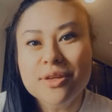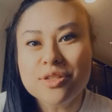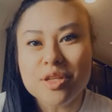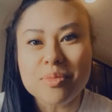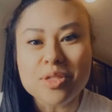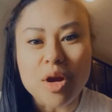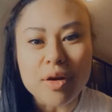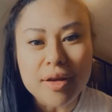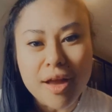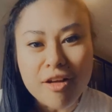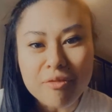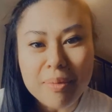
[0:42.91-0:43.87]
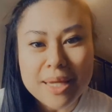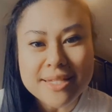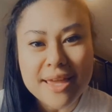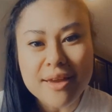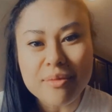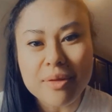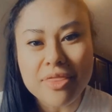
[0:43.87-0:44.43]
So I'm starting off my
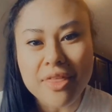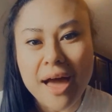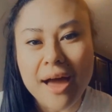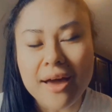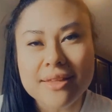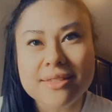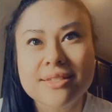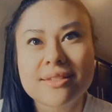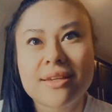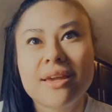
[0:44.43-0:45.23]
day with that.